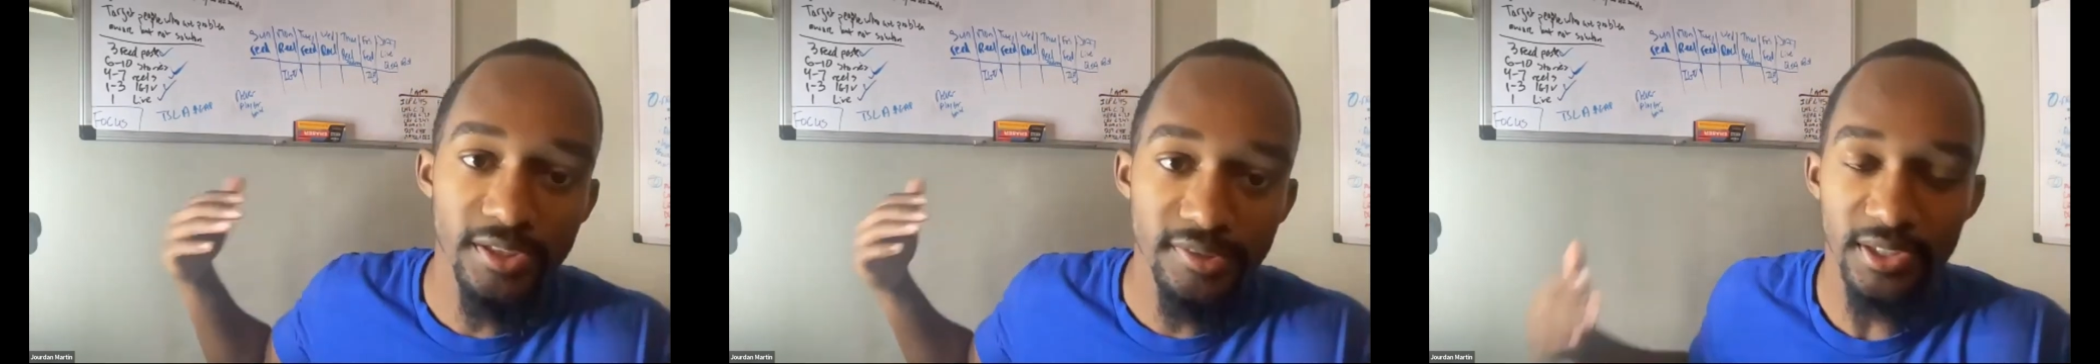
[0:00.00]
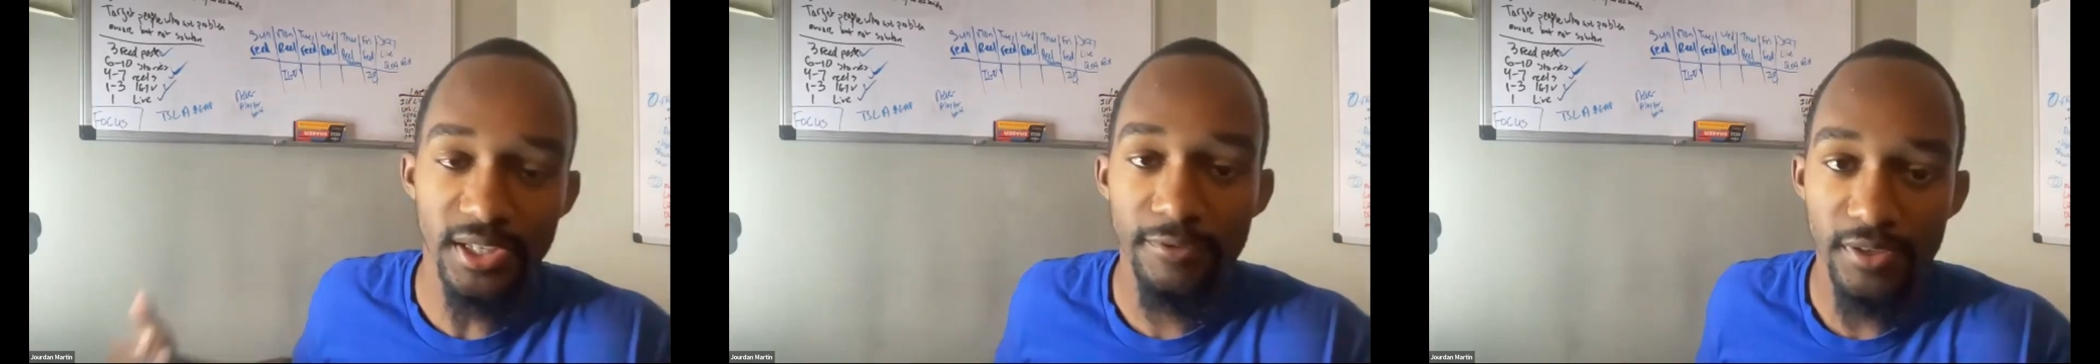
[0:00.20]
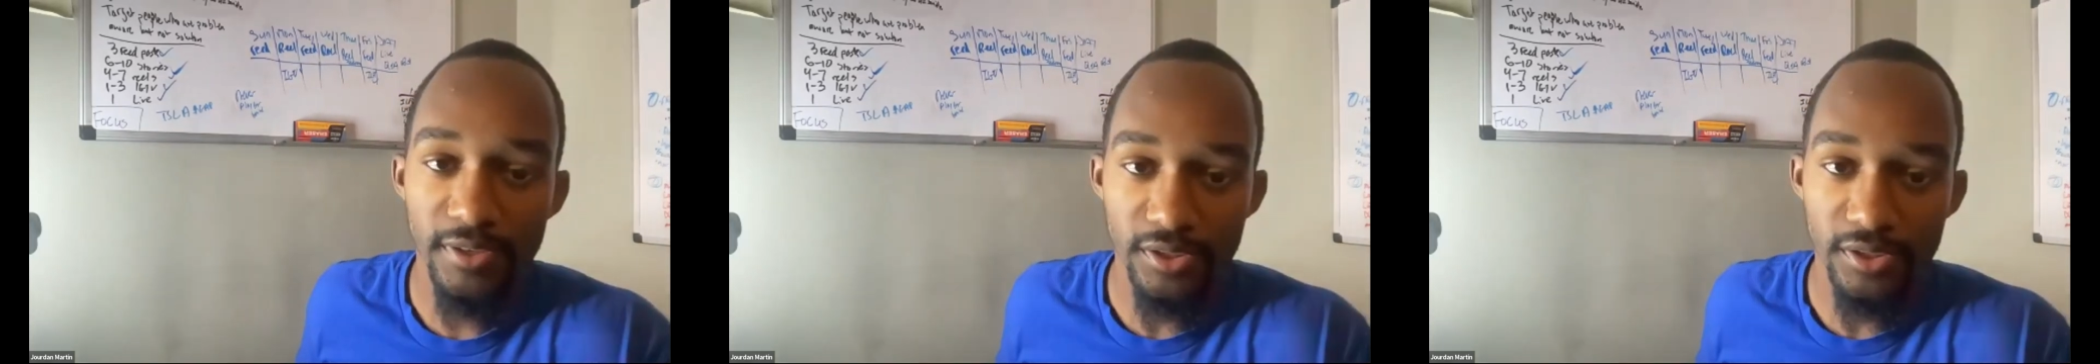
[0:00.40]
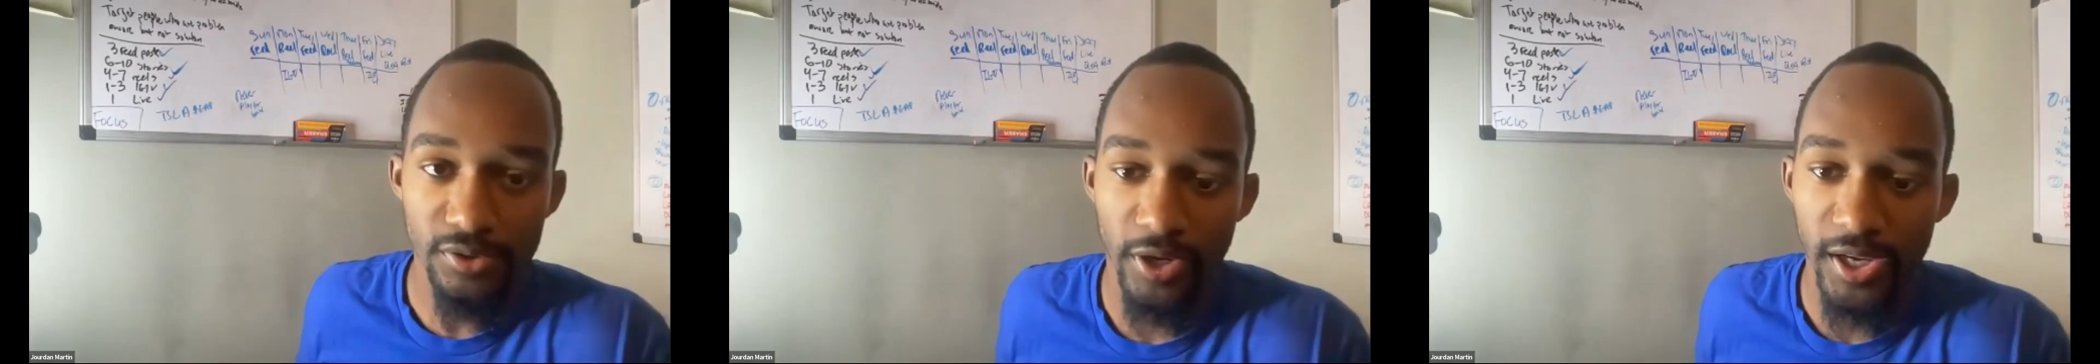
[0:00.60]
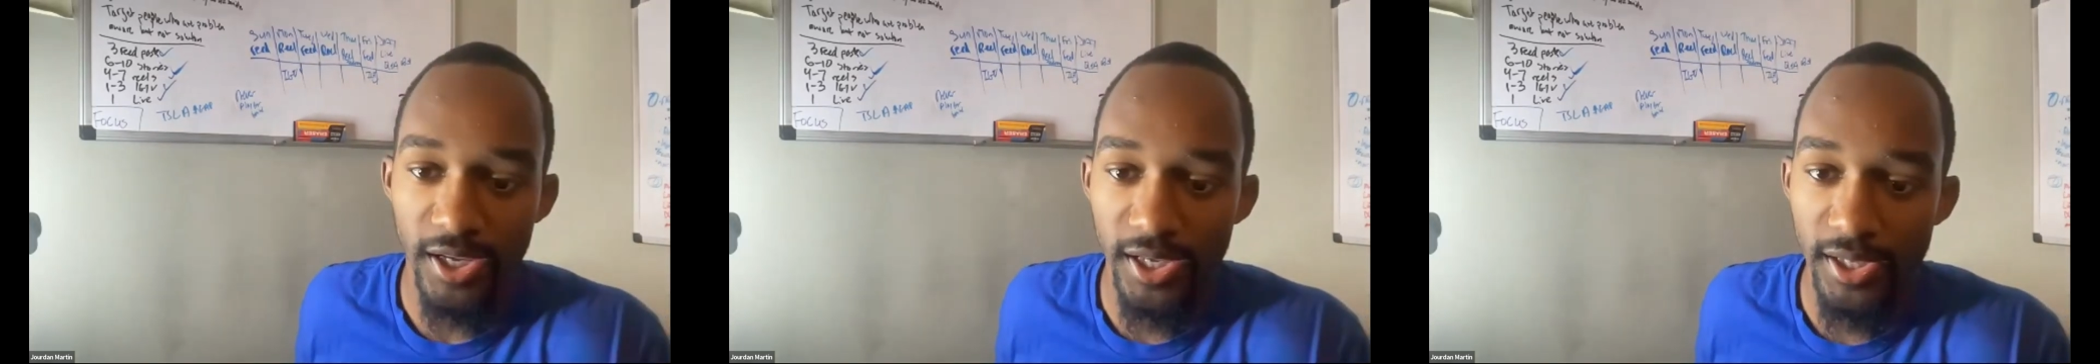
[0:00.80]
to give his
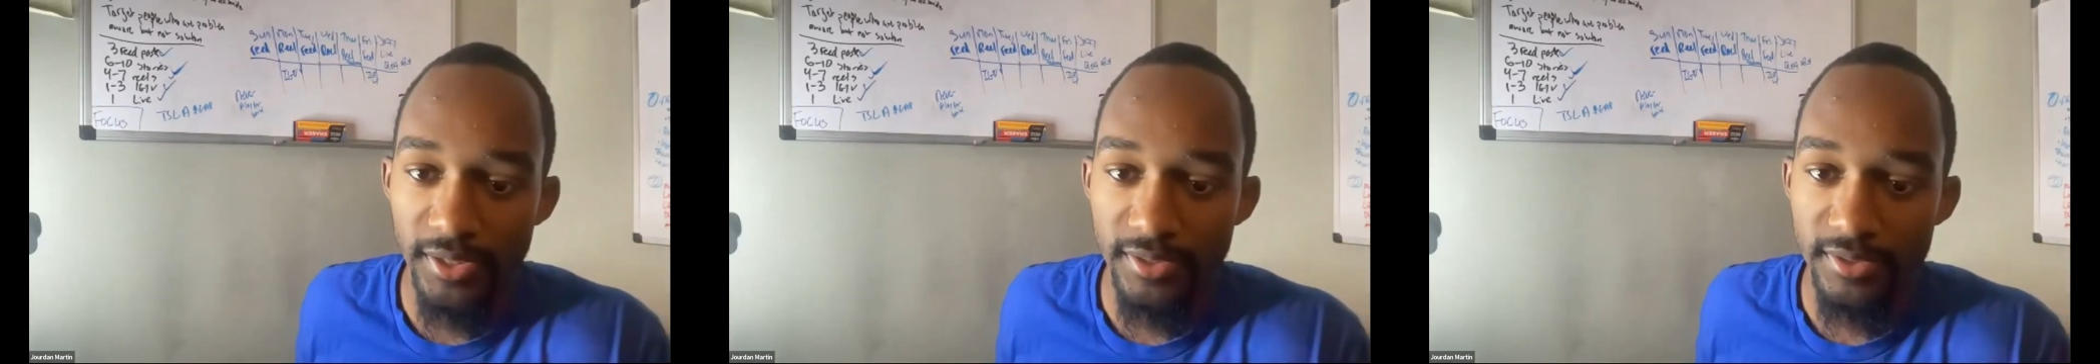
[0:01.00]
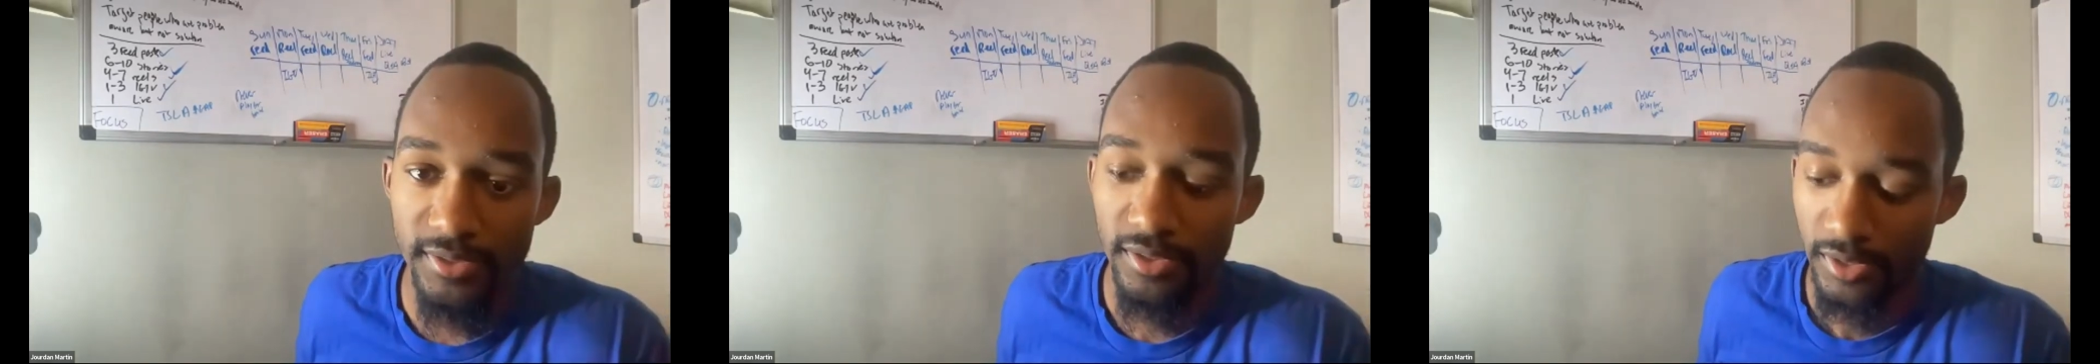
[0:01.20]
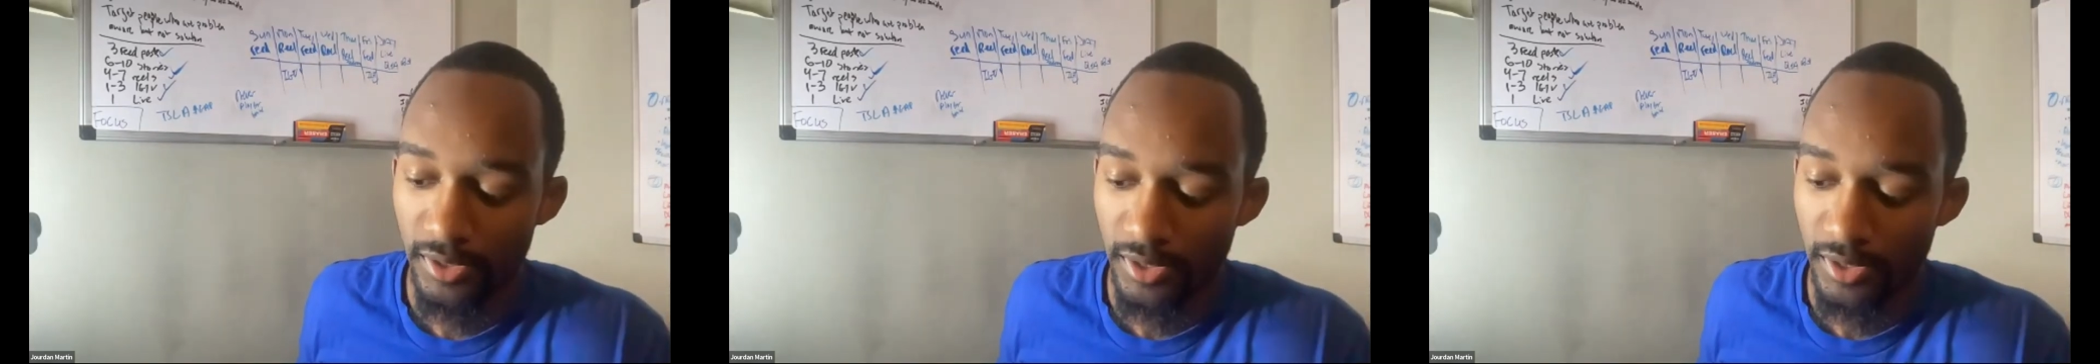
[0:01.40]
trades.